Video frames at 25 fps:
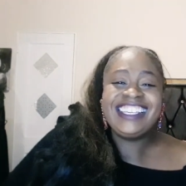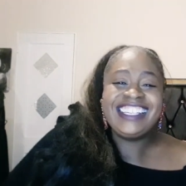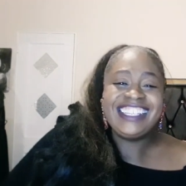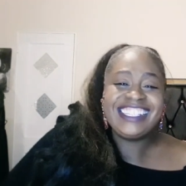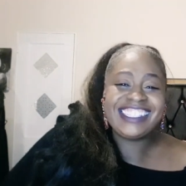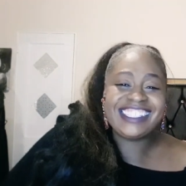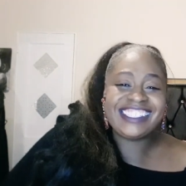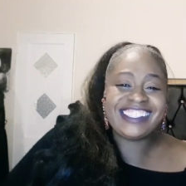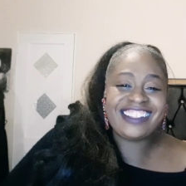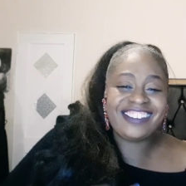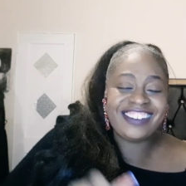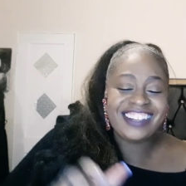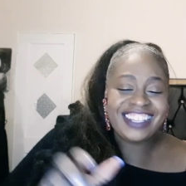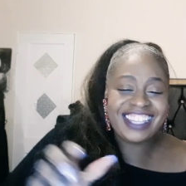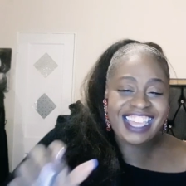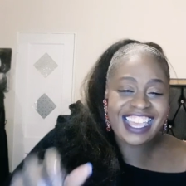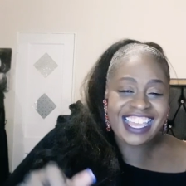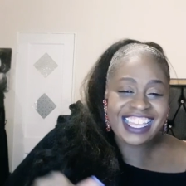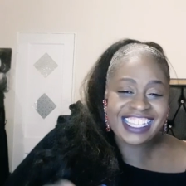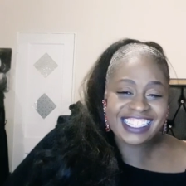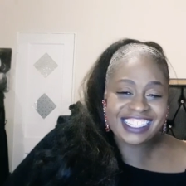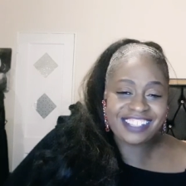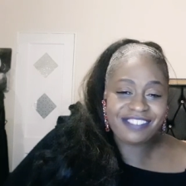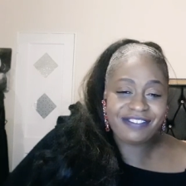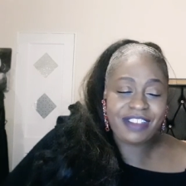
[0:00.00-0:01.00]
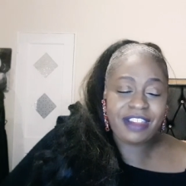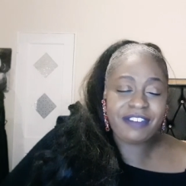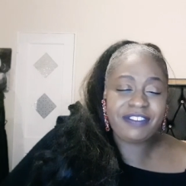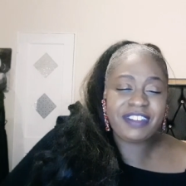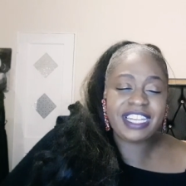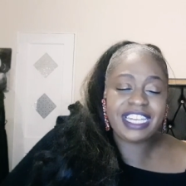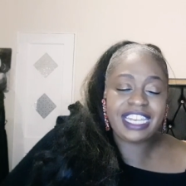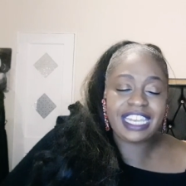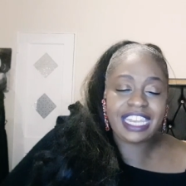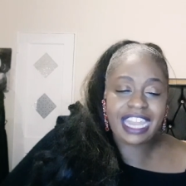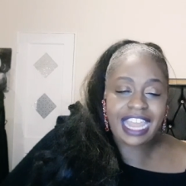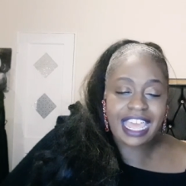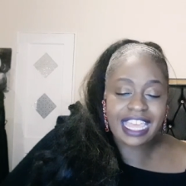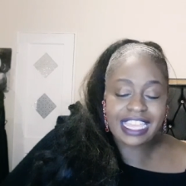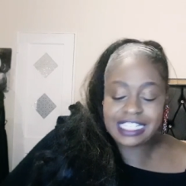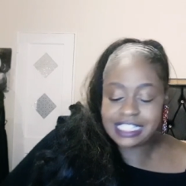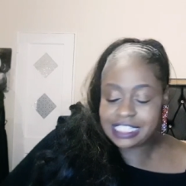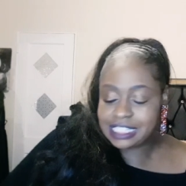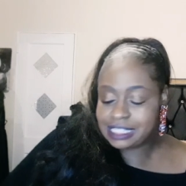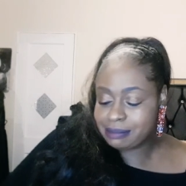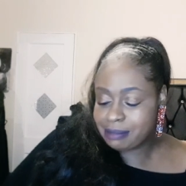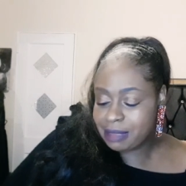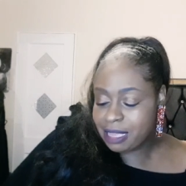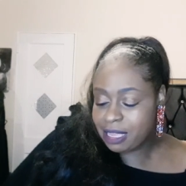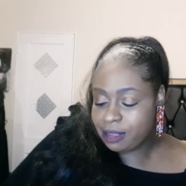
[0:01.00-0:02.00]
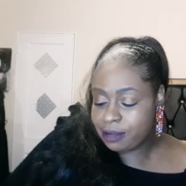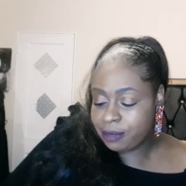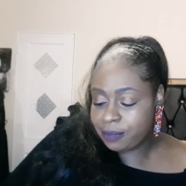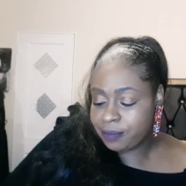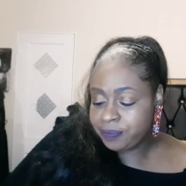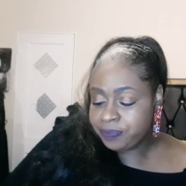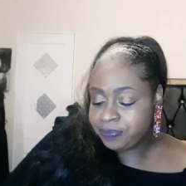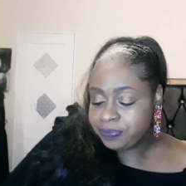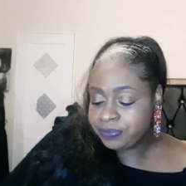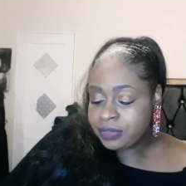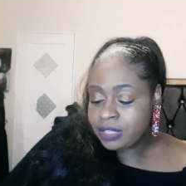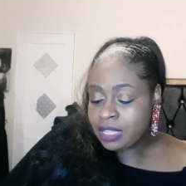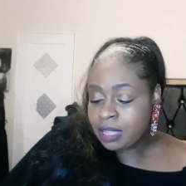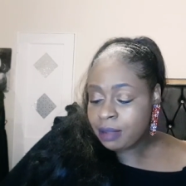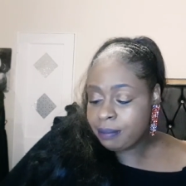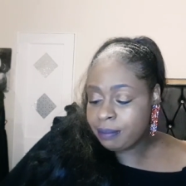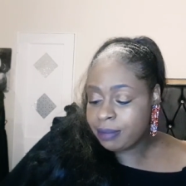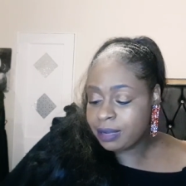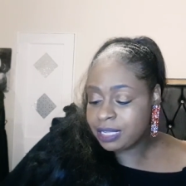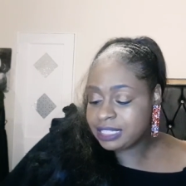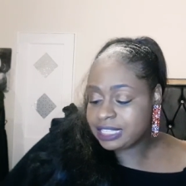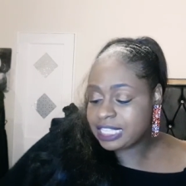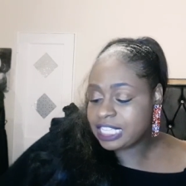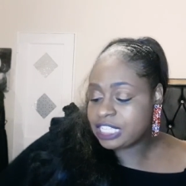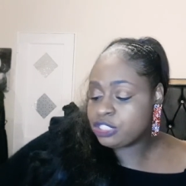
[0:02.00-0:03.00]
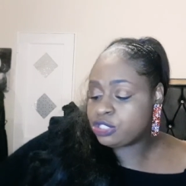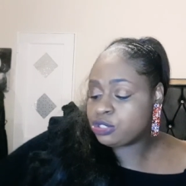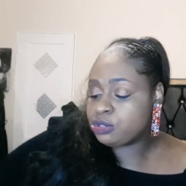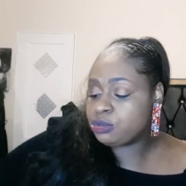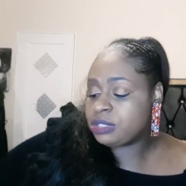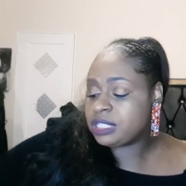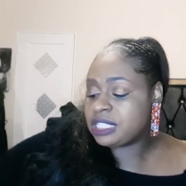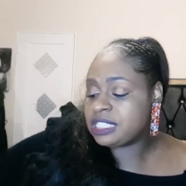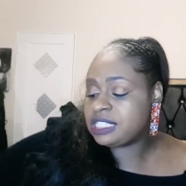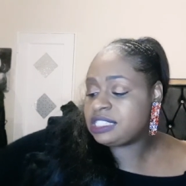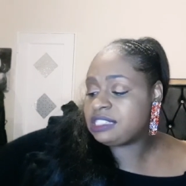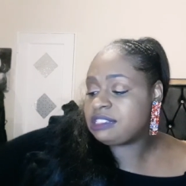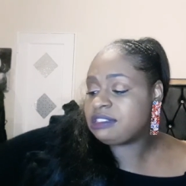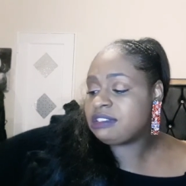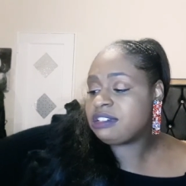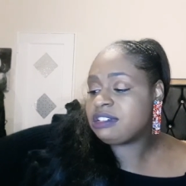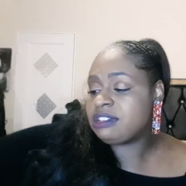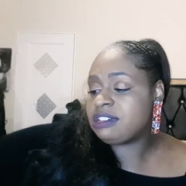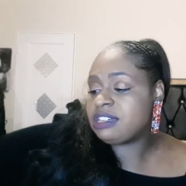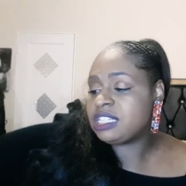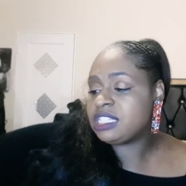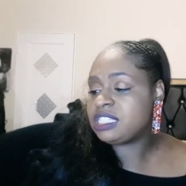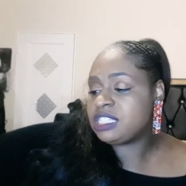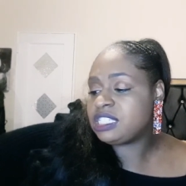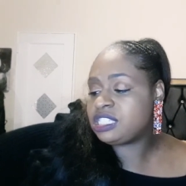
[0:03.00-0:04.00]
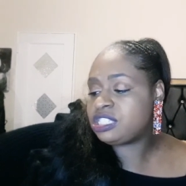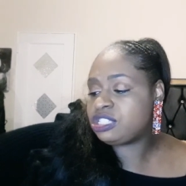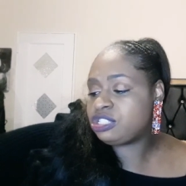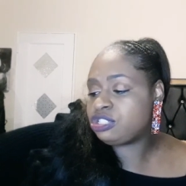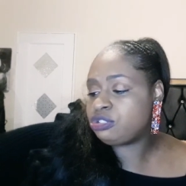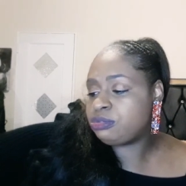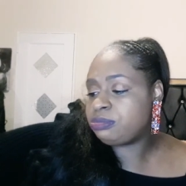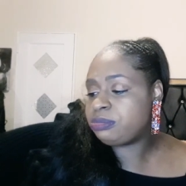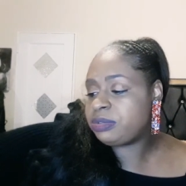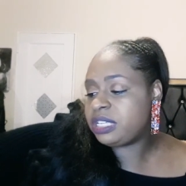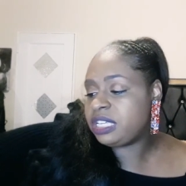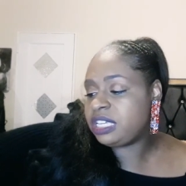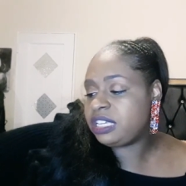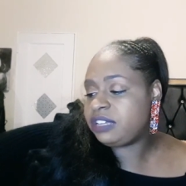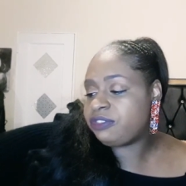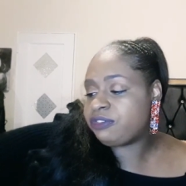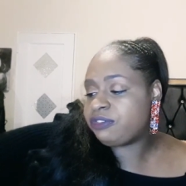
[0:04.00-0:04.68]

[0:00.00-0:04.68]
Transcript: So it has a very light smell. But they do consider this to be